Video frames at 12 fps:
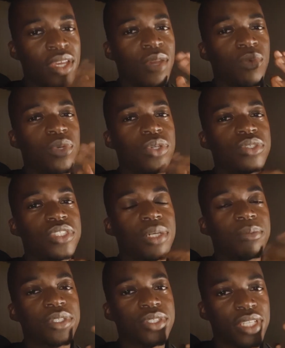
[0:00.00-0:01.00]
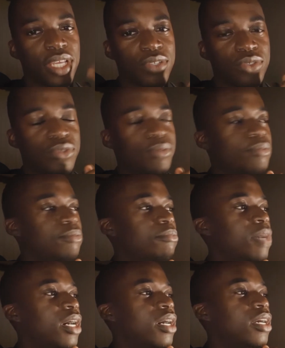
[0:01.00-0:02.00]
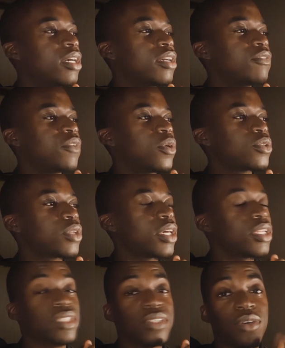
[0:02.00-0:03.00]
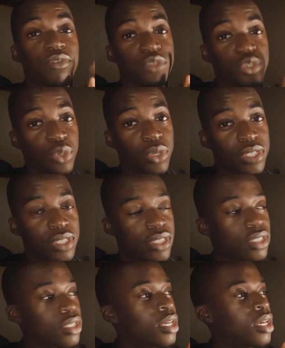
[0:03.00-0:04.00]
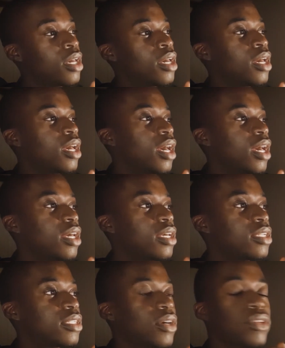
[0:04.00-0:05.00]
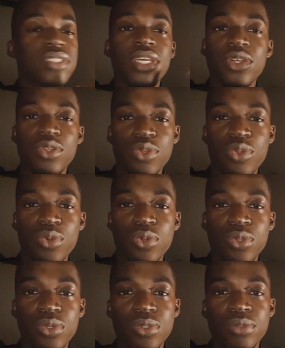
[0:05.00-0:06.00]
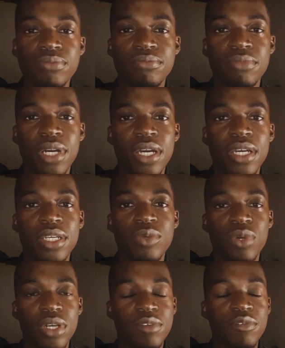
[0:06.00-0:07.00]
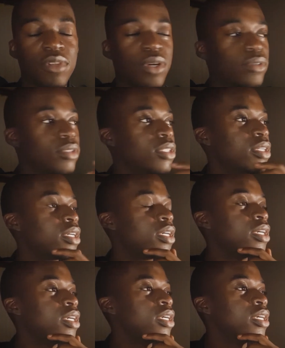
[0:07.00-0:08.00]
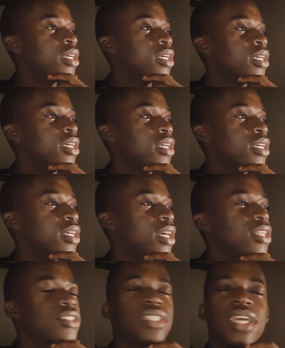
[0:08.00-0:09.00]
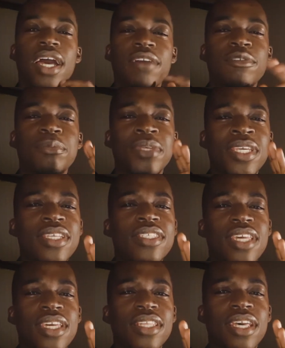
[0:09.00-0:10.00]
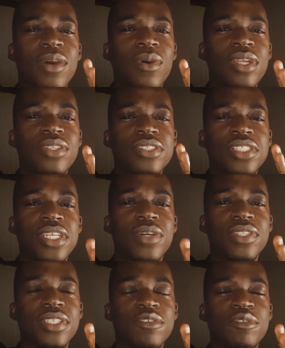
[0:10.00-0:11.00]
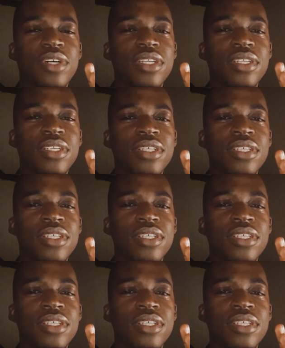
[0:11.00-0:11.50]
we'll jump into Lightroom, my photo editor of choice, and I'll take you through my workflow. Actually, I have a PSA that I wanted to share with everyone.